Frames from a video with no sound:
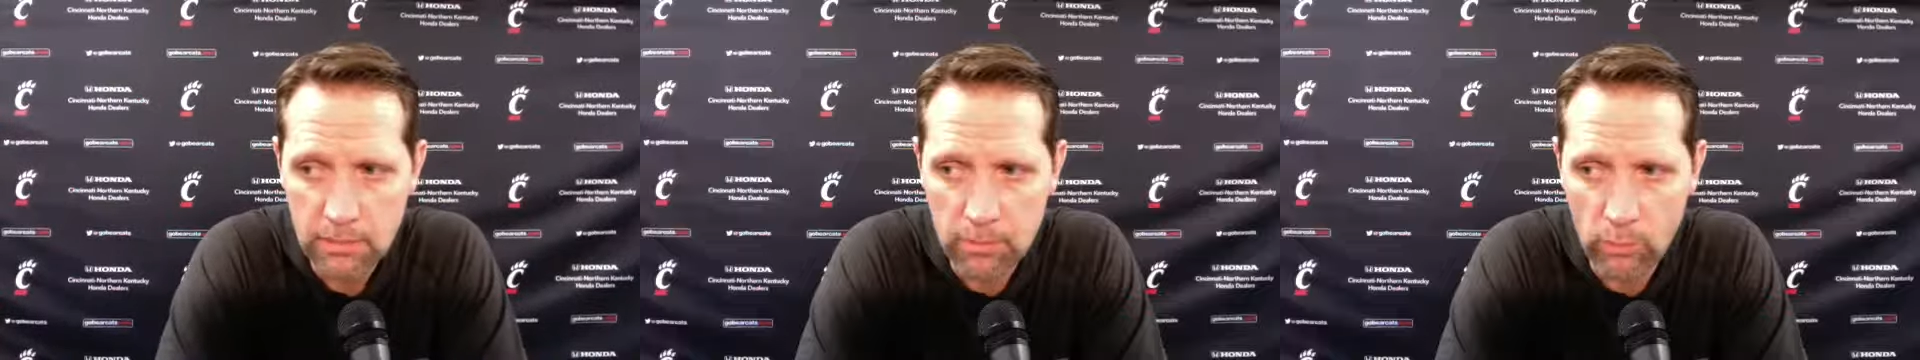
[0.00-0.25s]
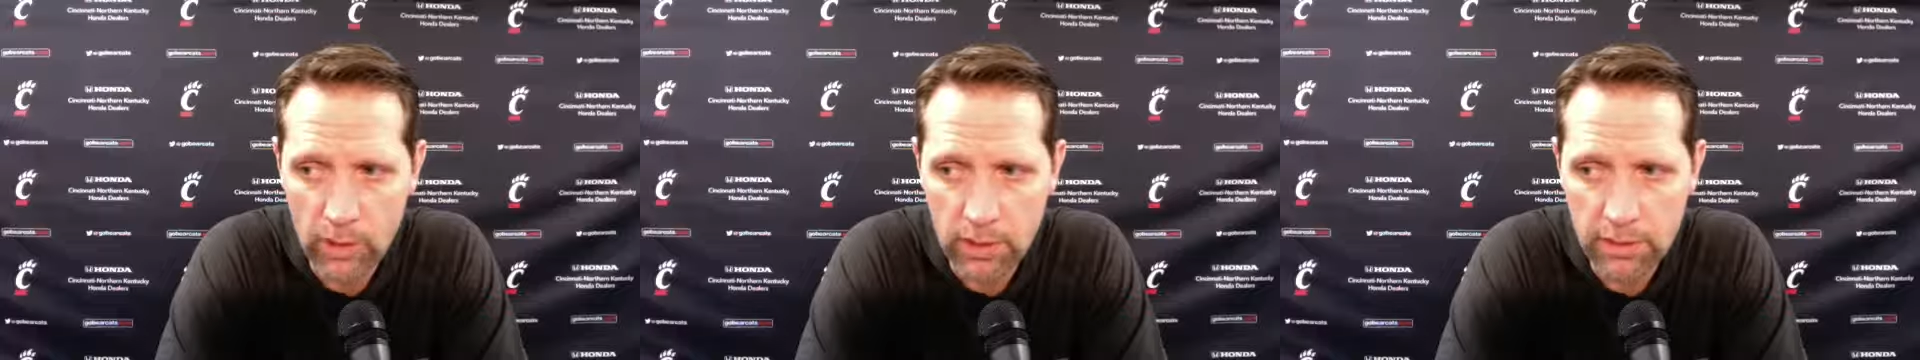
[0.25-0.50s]

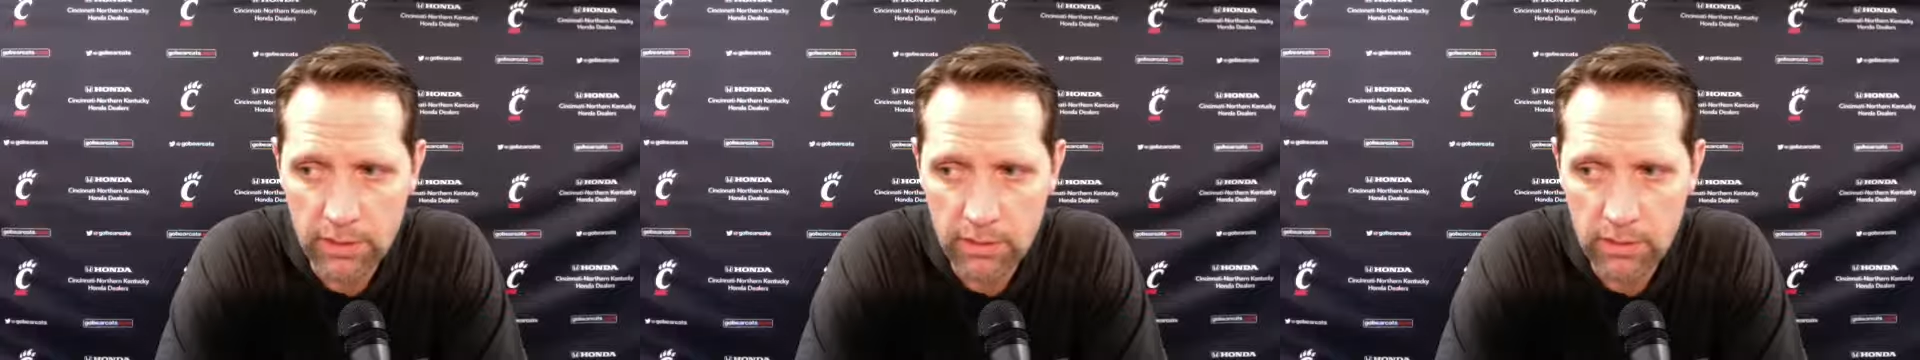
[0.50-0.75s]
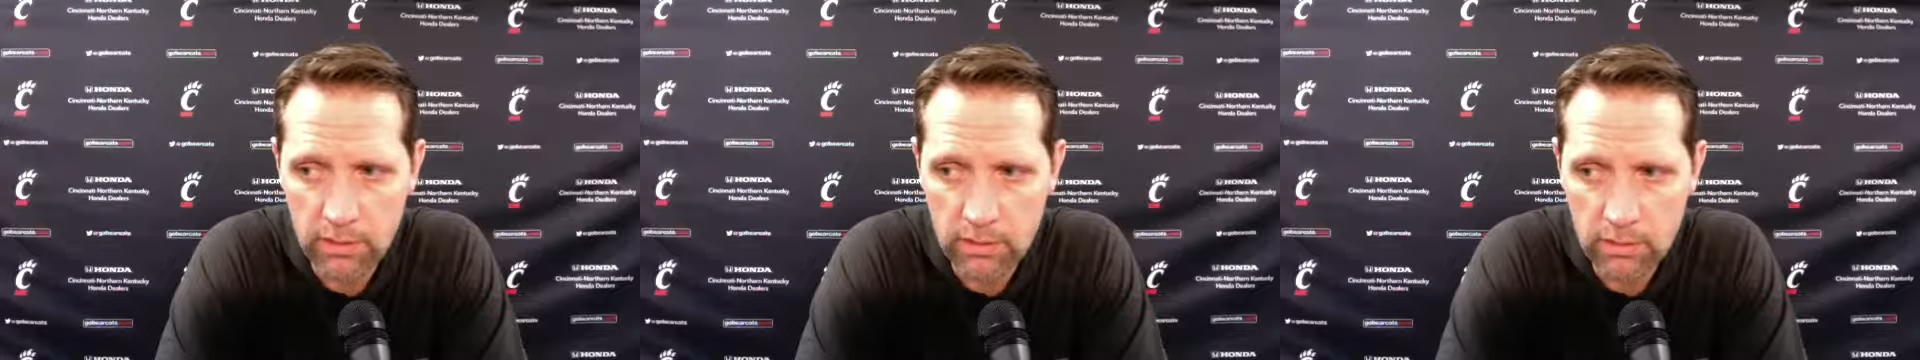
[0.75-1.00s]
with
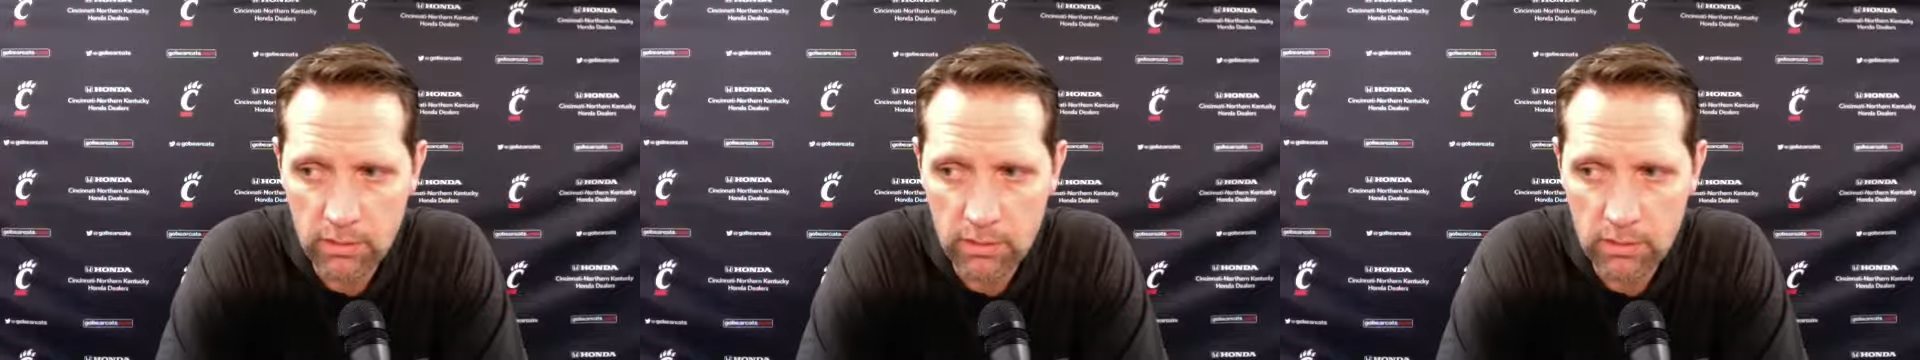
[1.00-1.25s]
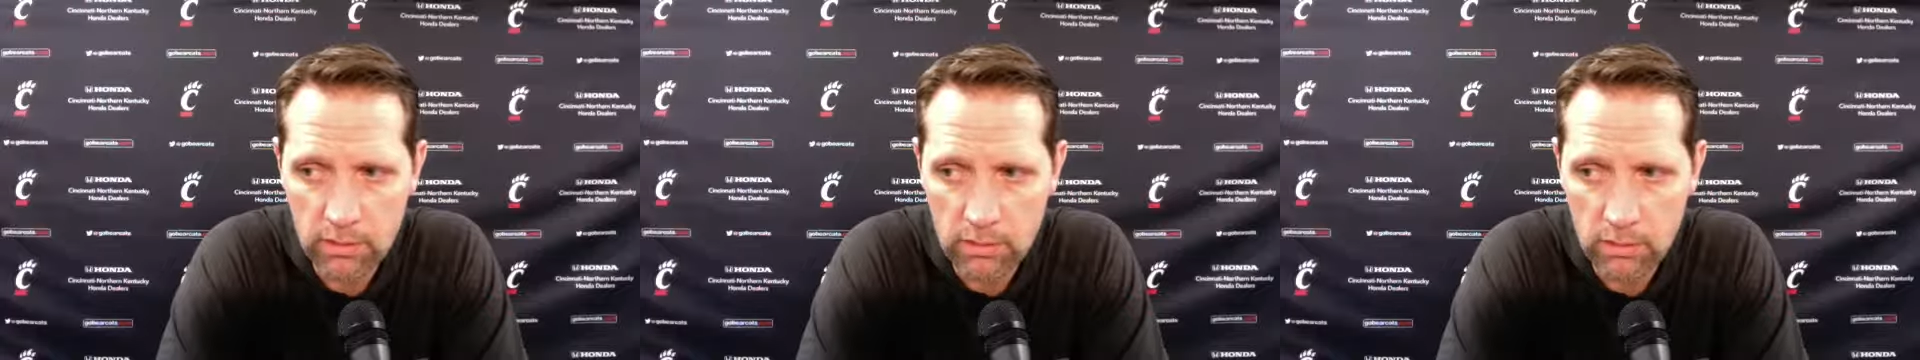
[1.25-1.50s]

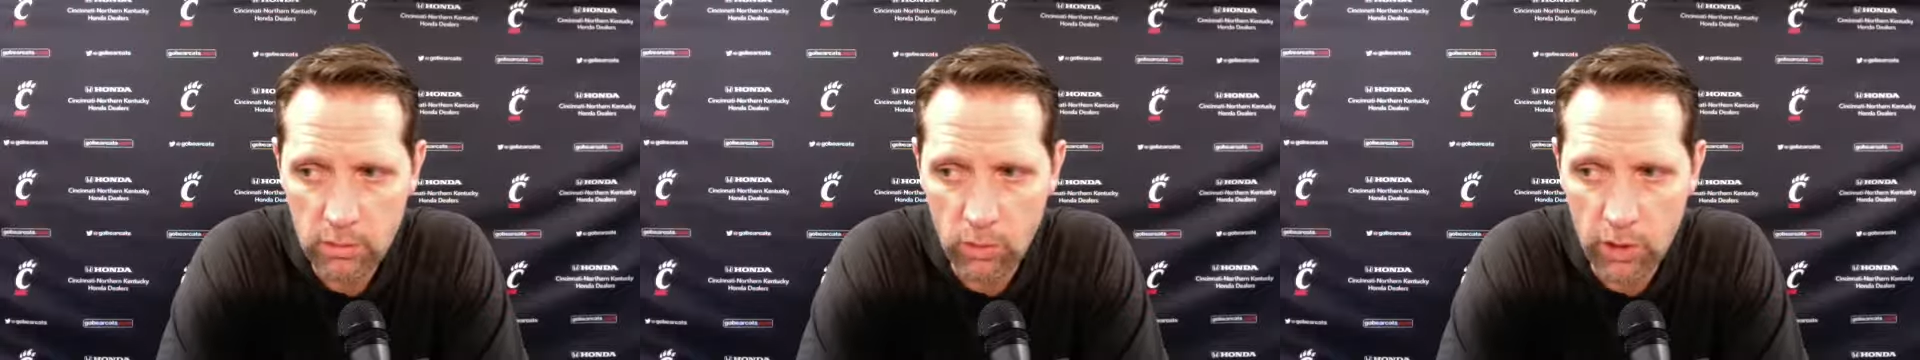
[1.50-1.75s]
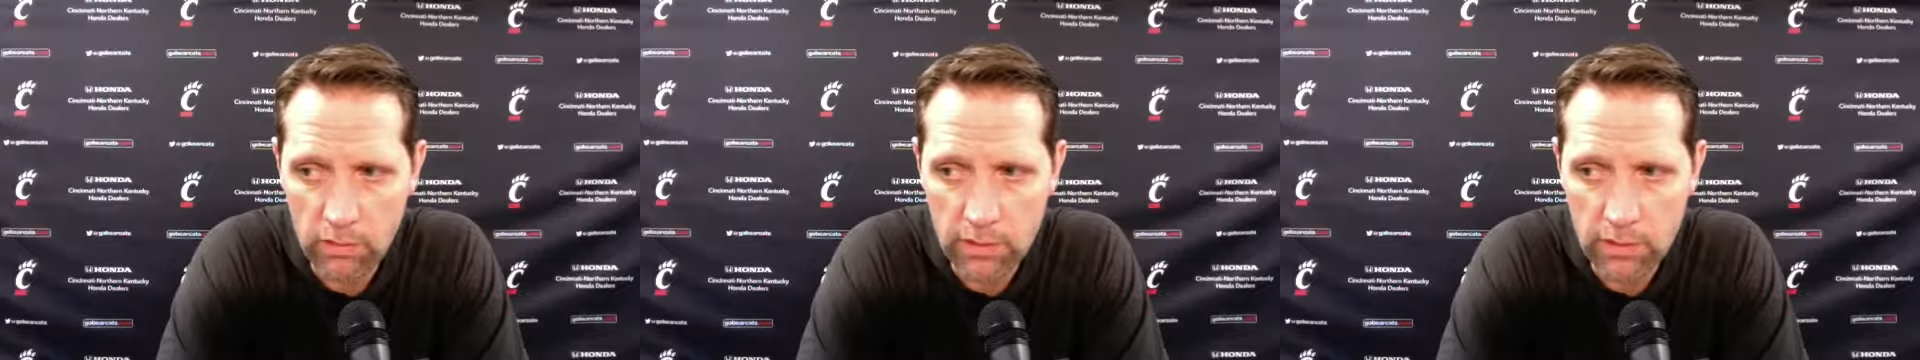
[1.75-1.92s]
going over